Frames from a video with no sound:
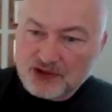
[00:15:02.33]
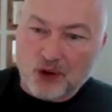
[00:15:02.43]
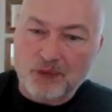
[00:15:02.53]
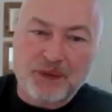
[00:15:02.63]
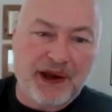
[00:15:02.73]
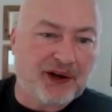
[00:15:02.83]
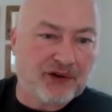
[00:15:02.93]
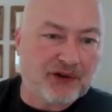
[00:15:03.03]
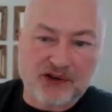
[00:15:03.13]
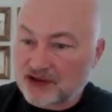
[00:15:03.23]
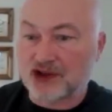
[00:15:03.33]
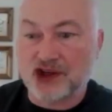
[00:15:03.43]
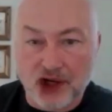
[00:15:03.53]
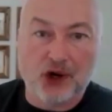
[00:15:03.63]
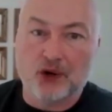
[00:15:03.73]
torpedoes, let's
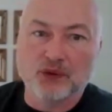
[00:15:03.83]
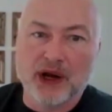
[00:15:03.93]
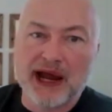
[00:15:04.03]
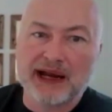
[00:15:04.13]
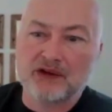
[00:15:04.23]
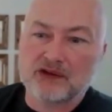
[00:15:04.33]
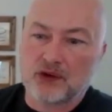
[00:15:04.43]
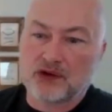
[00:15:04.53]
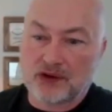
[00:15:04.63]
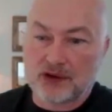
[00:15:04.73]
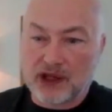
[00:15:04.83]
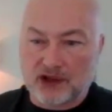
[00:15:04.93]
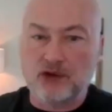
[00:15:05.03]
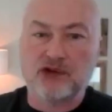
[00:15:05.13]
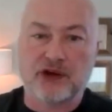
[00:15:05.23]
go, right? And so, like
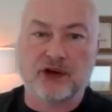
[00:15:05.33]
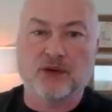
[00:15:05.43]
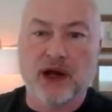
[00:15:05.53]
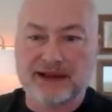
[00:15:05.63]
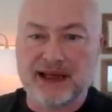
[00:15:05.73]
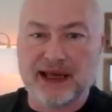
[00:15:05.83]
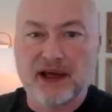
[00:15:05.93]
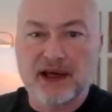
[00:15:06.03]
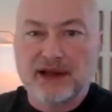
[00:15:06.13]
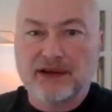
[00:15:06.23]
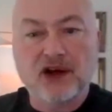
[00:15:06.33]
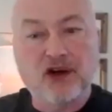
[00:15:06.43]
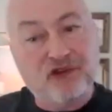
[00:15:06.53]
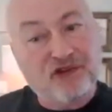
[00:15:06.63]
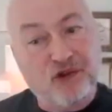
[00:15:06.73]
you said, right, they go
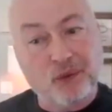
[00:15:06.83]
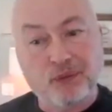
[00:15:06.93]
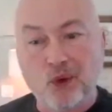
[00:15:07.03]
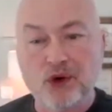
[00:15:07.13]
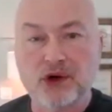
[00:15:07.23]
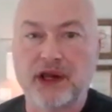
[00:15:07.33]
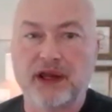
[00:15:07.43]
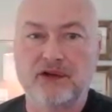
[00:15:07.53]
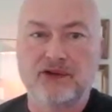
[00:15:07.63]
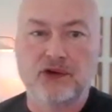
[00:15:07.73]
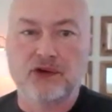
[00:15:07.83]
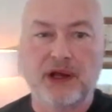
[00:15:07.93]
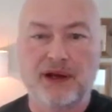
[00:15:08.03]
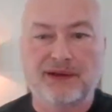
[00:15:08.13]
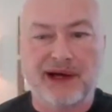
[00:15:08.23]
full bore into
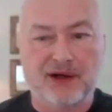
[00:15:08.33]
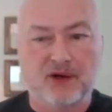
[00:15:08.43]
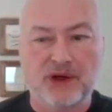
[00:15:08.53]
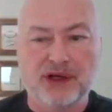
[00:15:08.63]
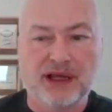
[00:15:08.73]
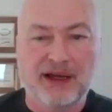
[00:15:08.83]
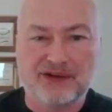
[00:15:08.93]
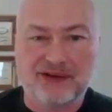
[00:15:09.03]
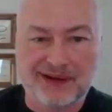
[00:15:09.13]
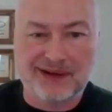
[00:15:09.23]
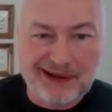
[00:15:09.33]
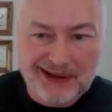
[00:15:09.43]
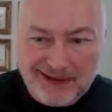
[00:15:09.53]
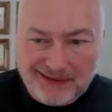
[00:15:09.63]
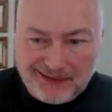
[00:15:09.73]
it, not realizing that
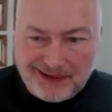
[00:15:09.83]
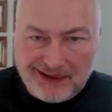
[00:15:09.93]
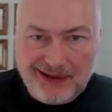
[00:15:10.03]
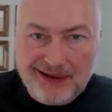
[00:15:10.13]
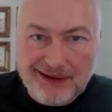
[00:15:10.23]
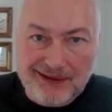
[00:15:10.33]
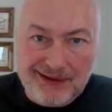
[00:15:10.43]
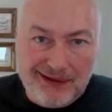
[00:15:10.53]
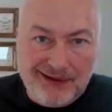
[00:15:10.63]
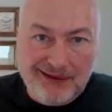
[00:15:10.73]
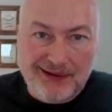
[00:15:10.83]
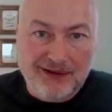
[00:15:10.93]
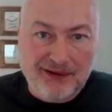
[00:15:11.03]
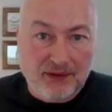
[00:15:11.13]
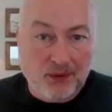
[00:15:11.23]
it ain't as easy as
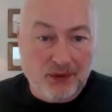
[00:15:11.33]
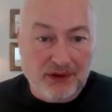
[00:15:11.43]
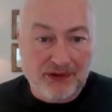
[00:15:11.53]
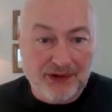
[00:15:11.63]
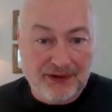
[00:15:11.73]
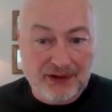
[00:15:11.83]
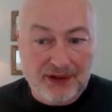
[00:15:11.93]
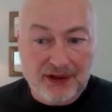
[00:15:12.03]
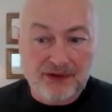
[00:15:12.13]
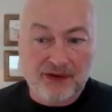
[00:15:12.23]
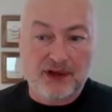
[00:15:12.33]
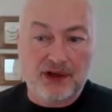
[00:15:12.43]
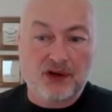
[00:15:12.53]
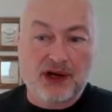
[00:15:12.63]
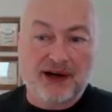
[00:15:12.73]
everyone says it is, and then
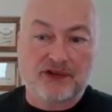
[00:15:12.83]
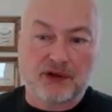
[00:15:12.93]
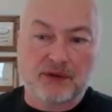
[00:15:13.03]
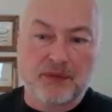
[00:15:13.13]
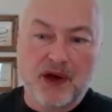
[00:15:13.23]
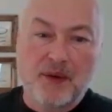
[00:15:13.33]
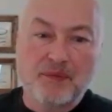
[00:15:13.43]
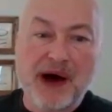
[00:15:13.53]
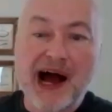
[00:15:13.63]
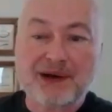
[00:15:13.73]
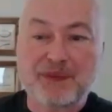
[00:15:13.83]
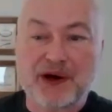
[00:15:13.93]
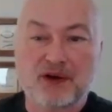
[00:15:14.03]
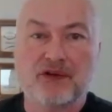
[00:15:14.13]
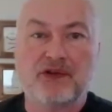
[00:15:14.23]
you have to
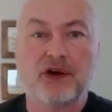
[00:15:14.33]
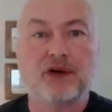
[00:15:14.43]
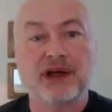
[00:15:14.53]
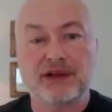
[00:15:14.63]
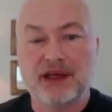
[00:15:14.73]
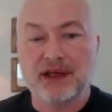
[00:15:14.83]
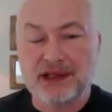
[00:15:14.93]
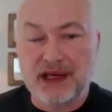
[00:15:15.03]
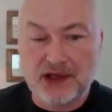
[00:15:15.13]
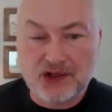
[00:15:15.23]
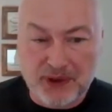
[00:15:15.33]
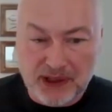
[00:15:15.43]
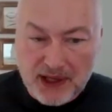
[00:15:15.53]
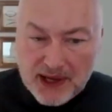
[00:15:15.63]
backpedal if you don't get the engagement.